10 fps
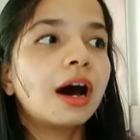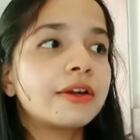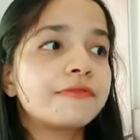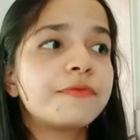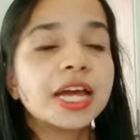
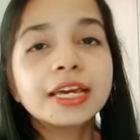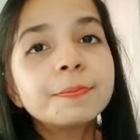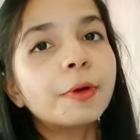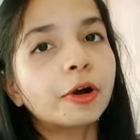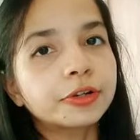are very
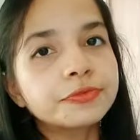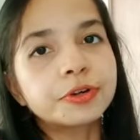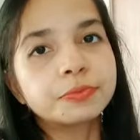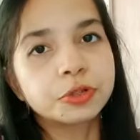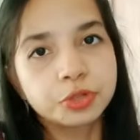important
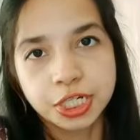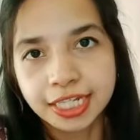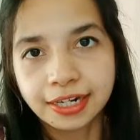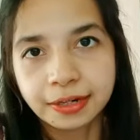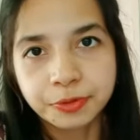from
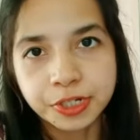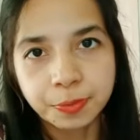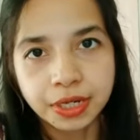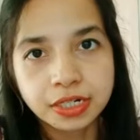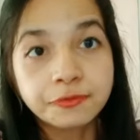UGC NET
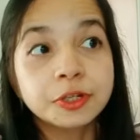perspective,